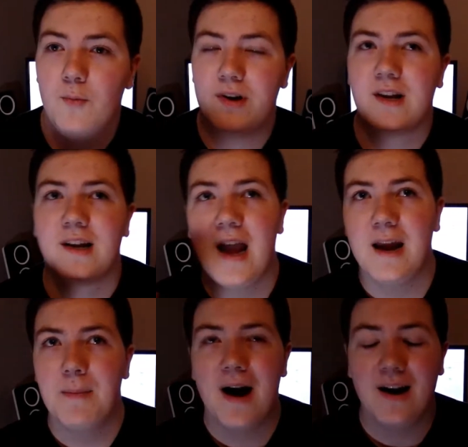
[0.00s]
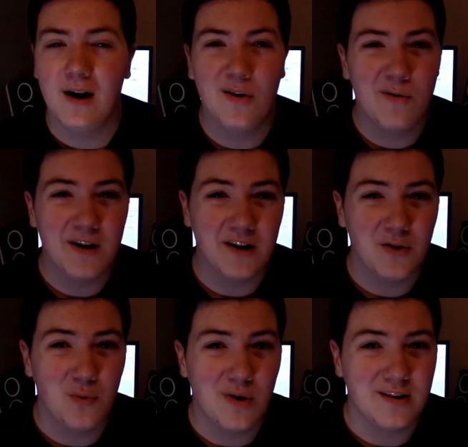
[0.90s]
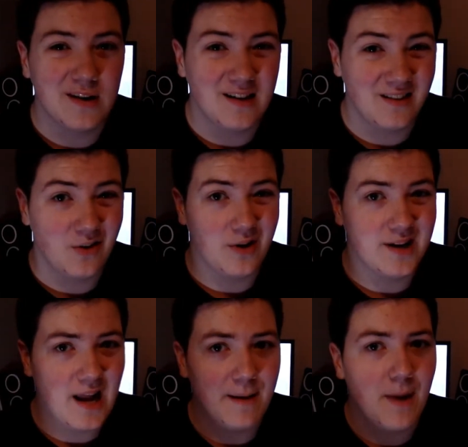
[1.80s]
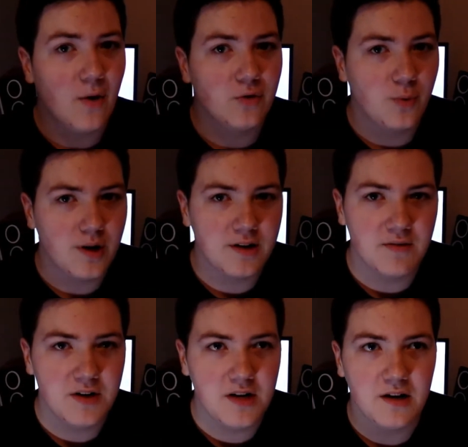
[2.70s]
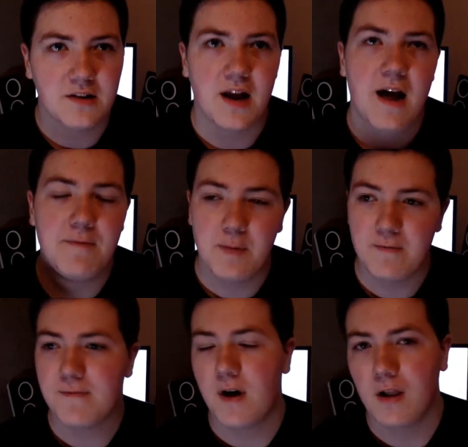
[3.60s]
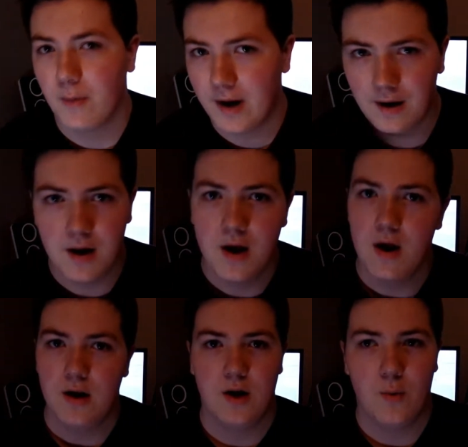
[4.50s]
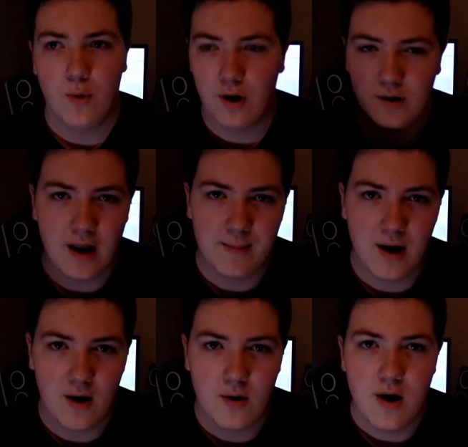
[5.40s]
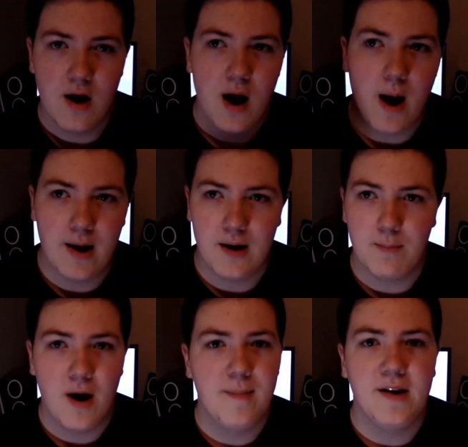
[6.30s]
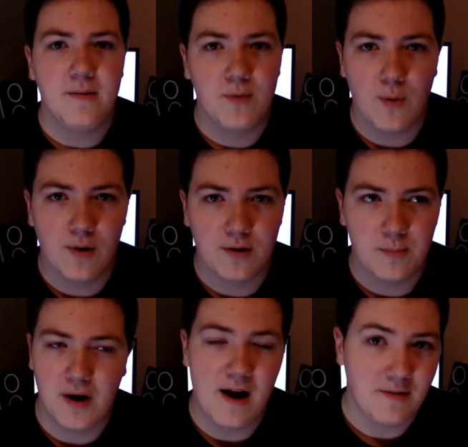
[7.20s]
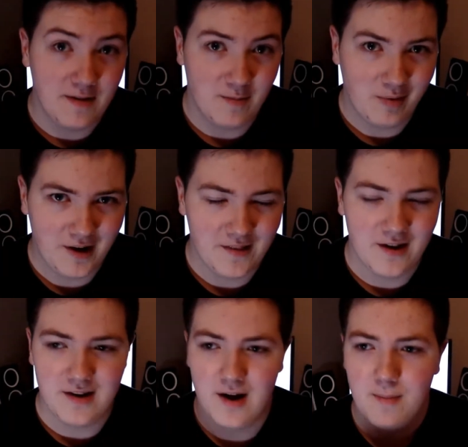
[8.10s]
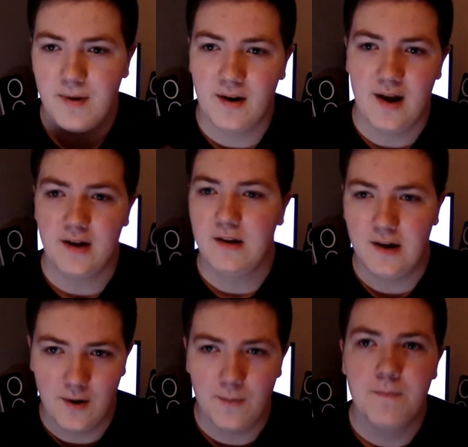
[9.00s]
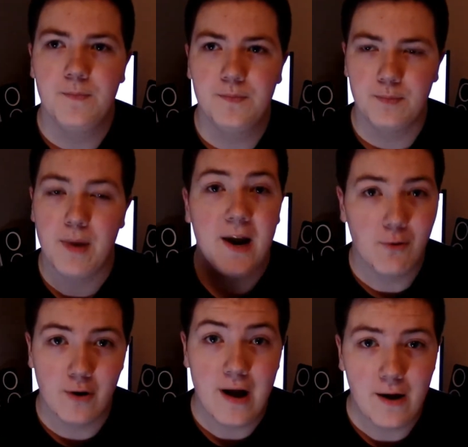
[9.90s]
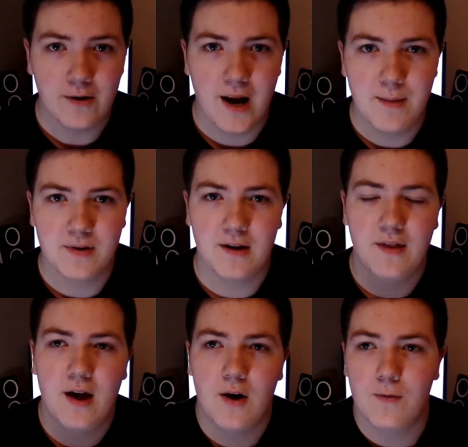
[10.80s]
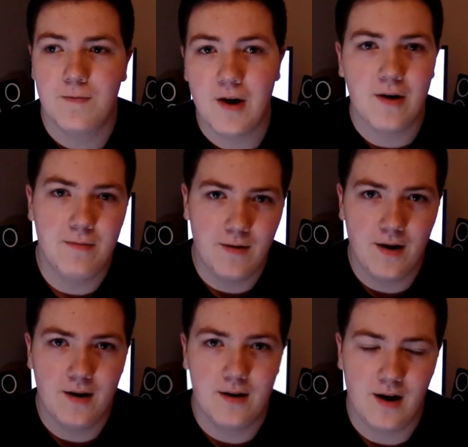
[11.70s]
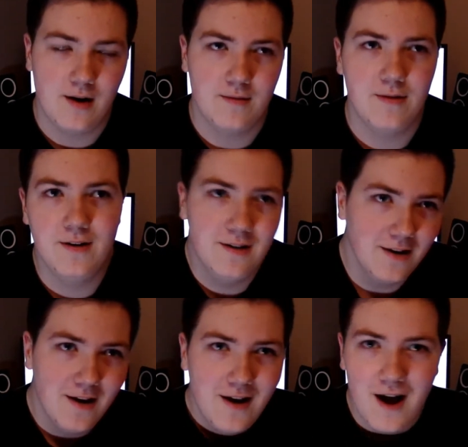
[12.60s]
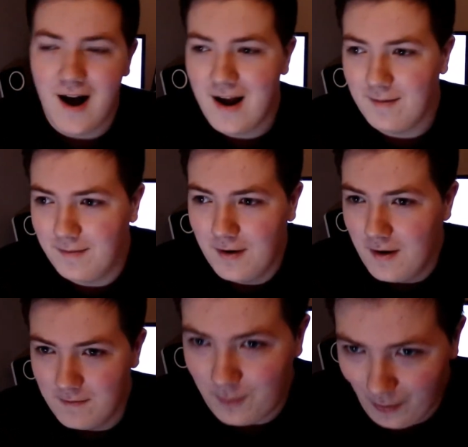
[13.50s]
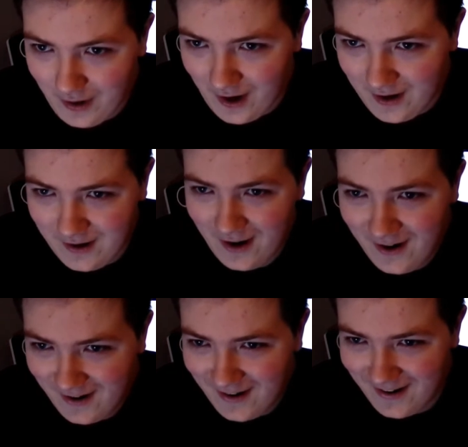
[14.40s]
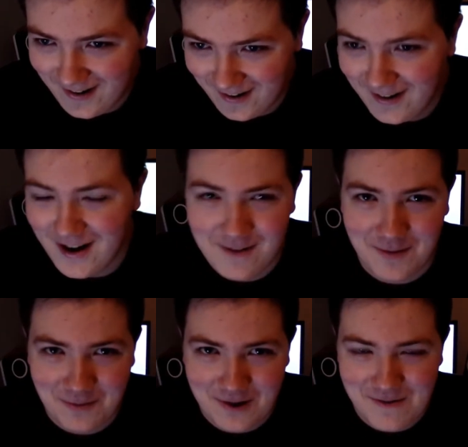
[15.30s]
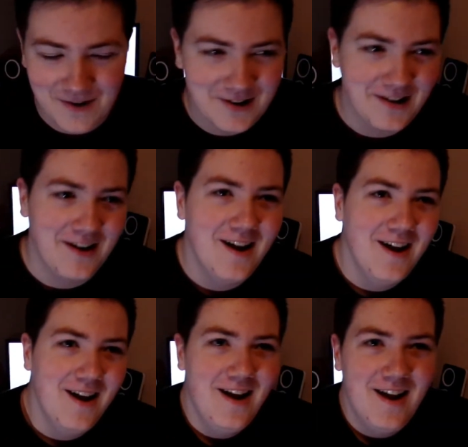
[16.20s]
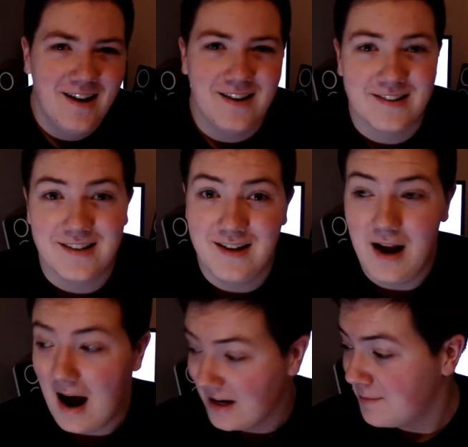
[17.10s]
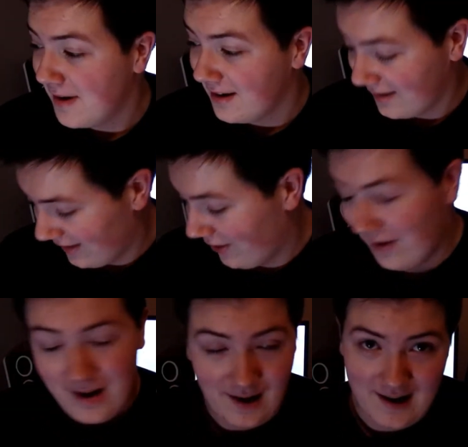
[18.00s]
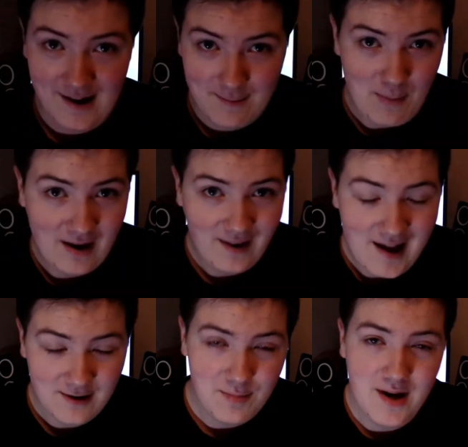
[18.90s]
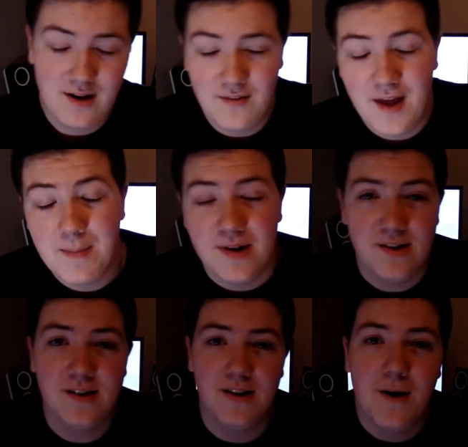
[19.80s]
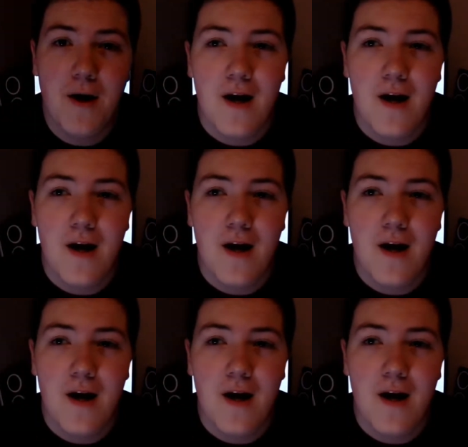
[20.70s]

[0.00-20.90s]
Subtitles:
Ones that came, I don't know if I can do ones that literally came out in 2017 because I haven't been following, what all came out. I mean, PUBG of course, but I haven't even played that yet. But Battle Royale games like that are very fun. I have Fortnite. I have the free version because I spent literally my last penny on that PC.